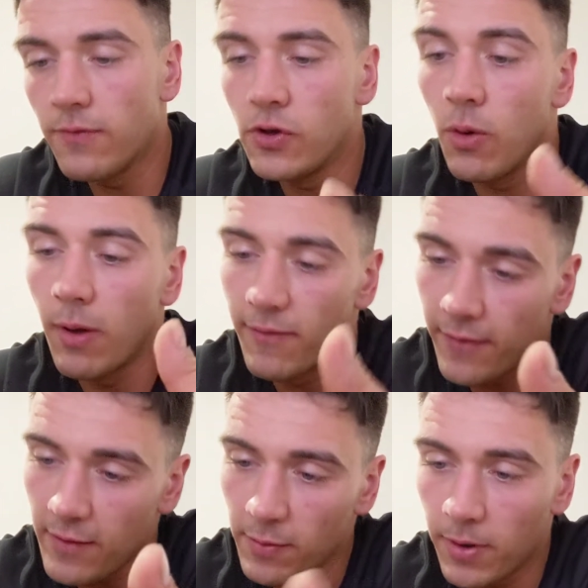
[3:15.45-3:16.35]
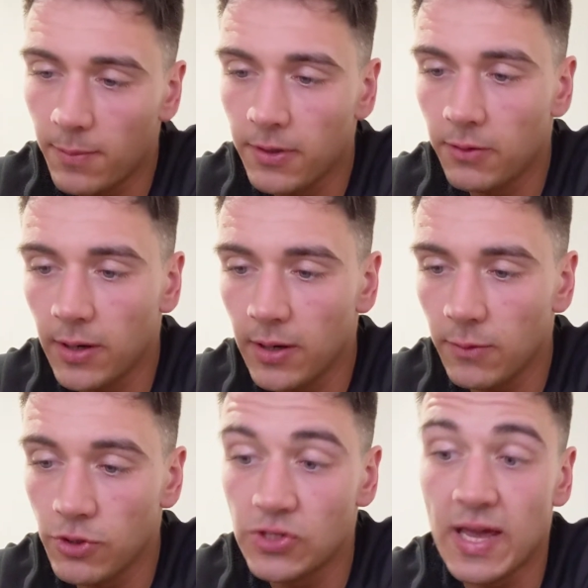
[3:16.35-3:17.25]
You got my favorite pump
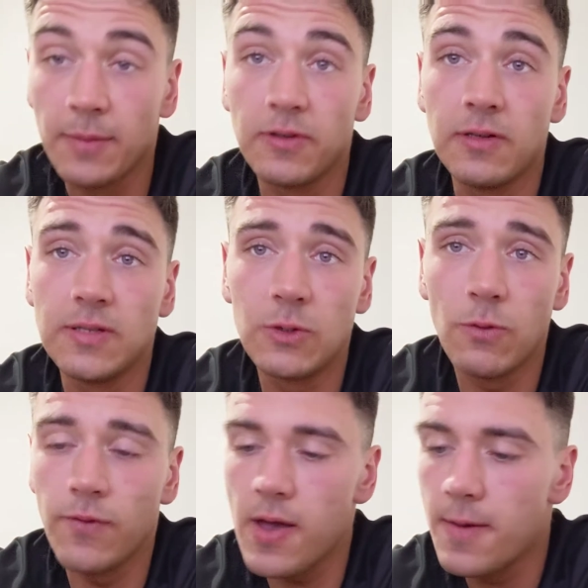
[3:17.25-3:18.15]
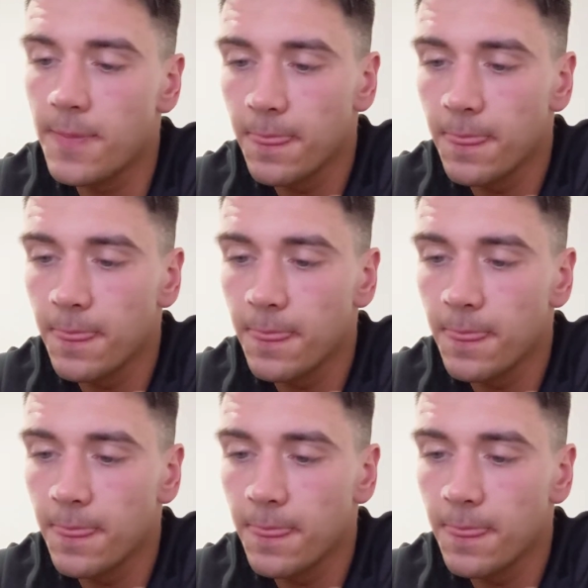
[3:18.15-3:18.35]
ingredient, which is agmatine sulfate.